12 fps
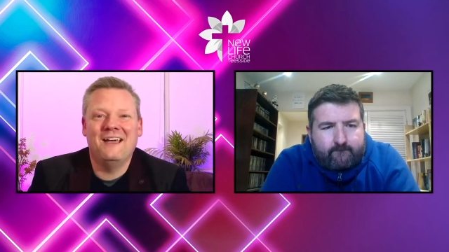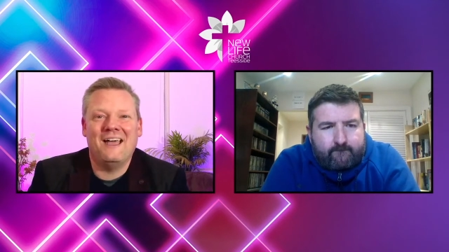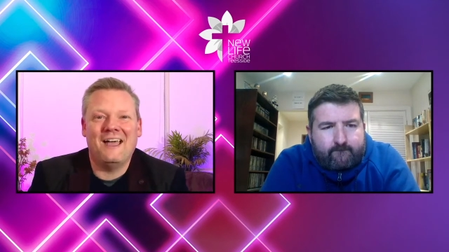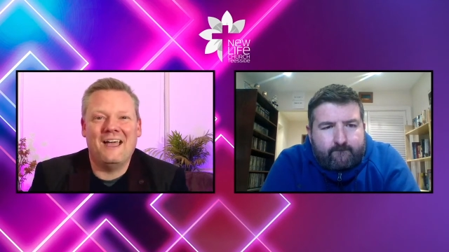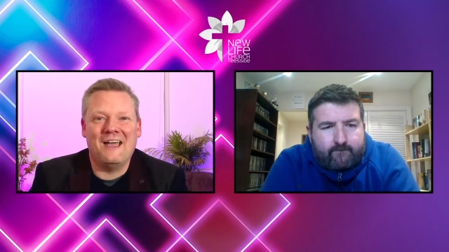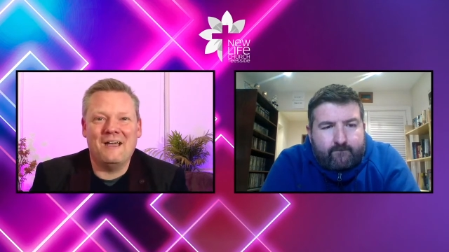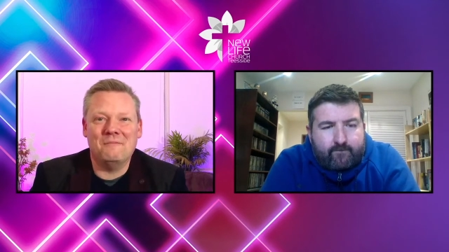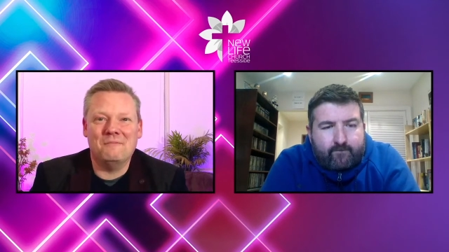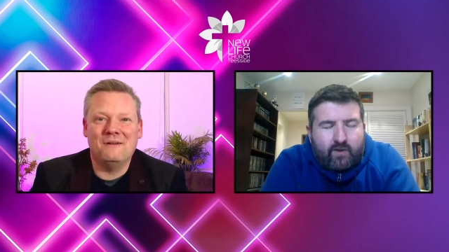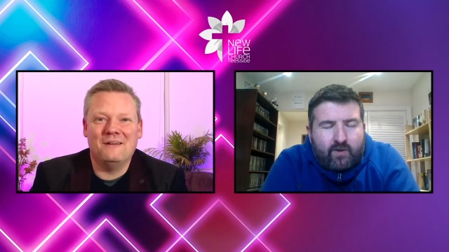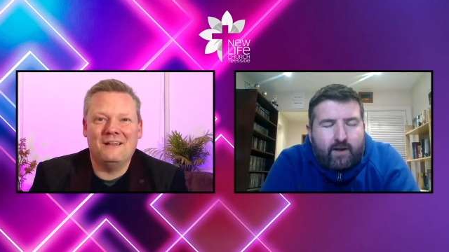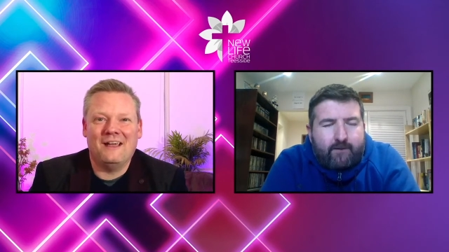Speaker 1: um, yeah.
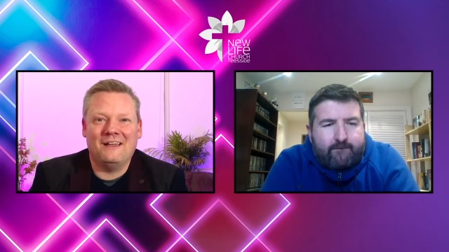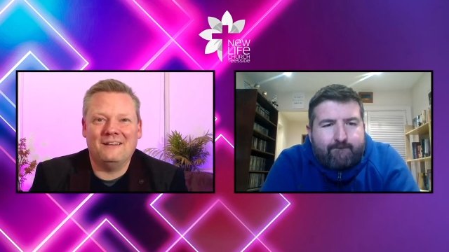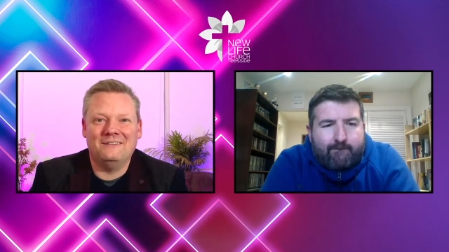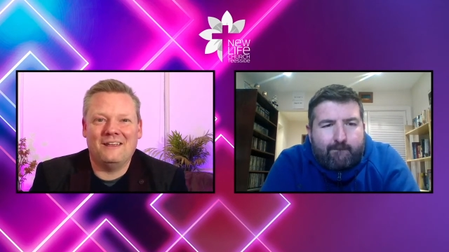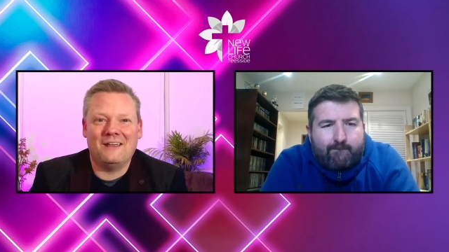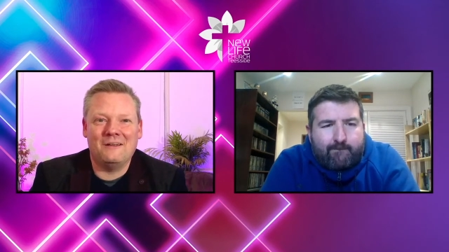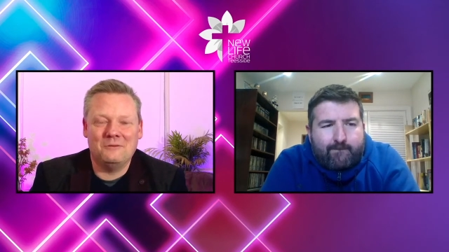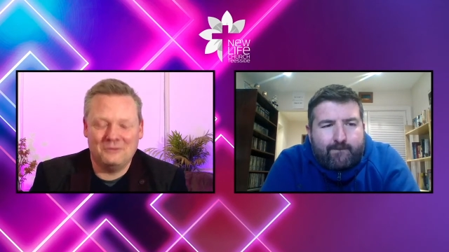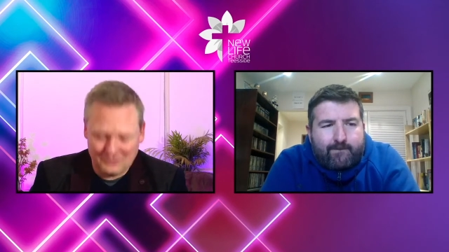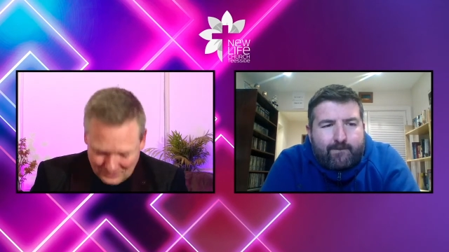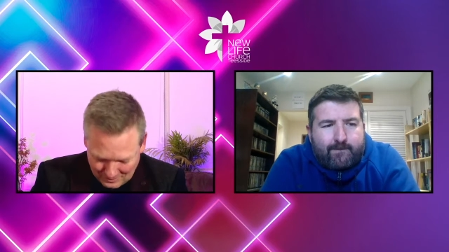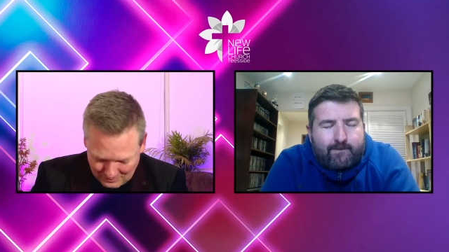and uh, it was a
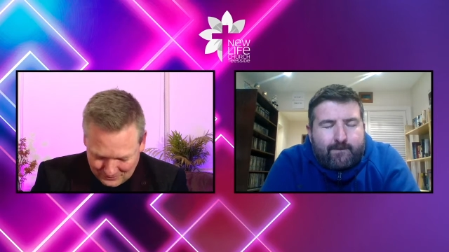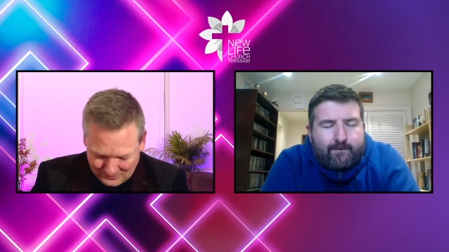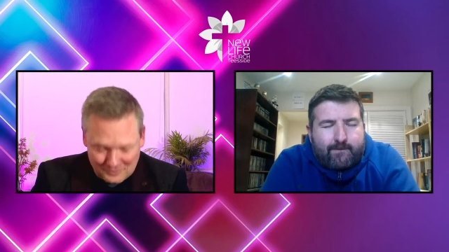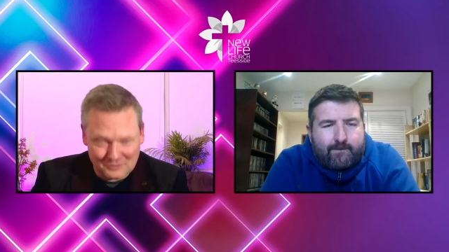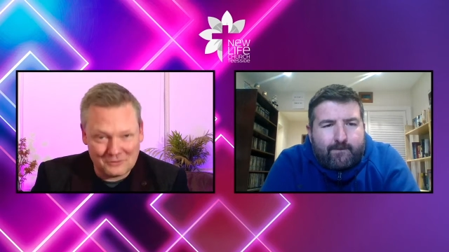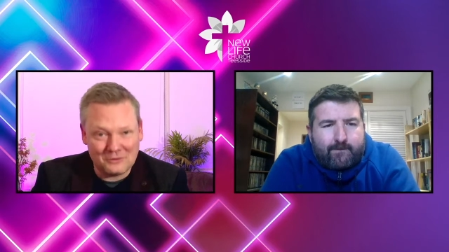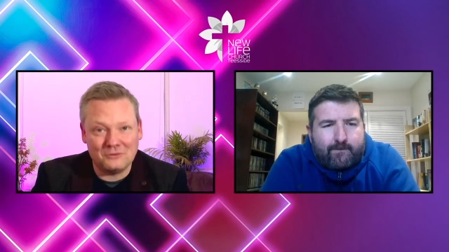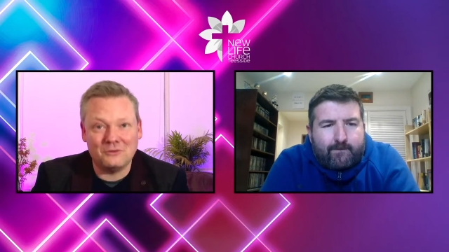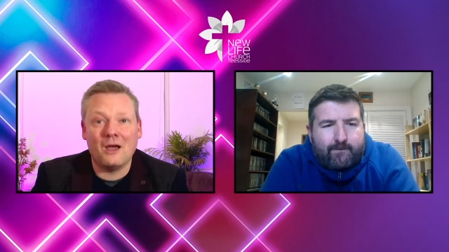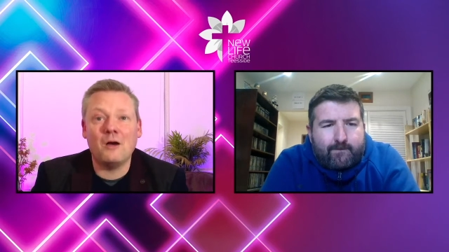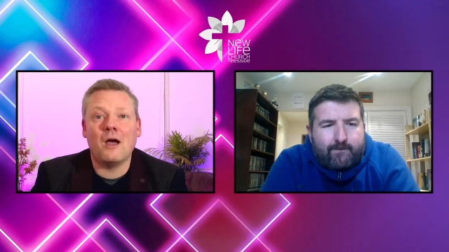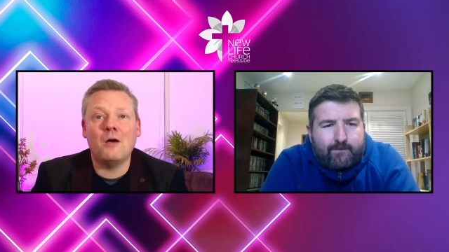good atmosphere. It was good. So
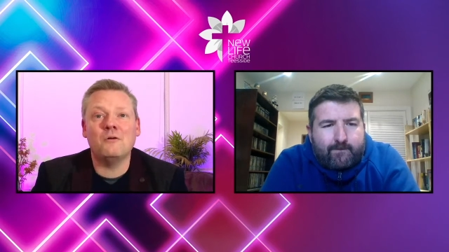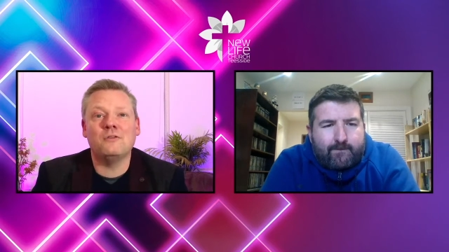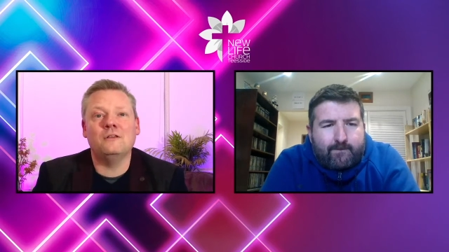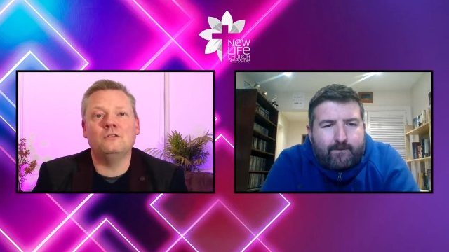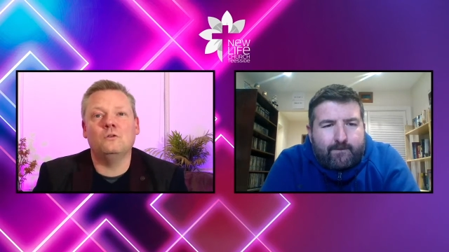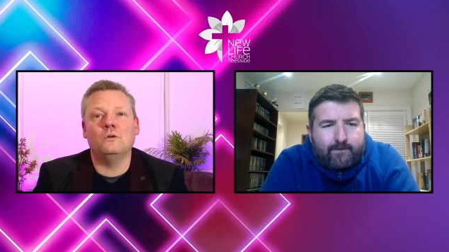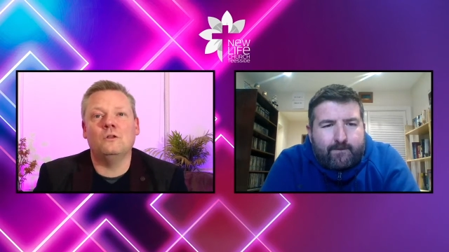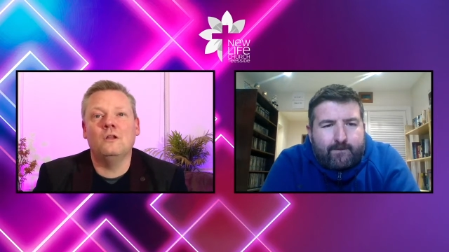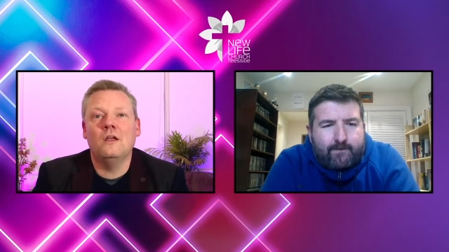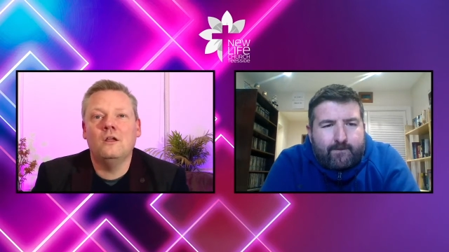how how are things going?